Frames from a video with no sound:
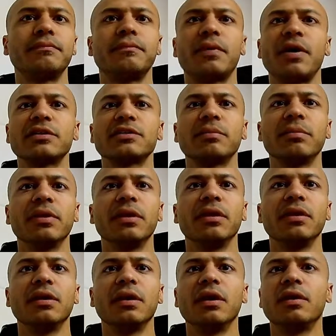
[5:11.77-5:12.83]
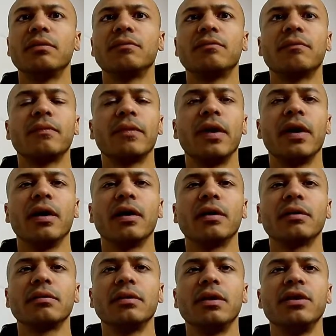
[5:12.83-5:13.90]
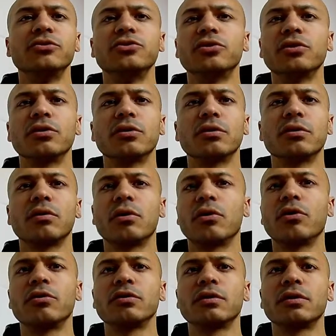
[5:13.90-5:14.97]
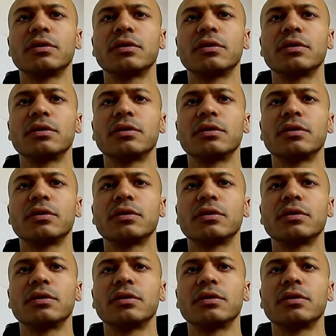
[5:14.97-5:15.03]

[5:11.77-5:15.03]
possibly injure or hurt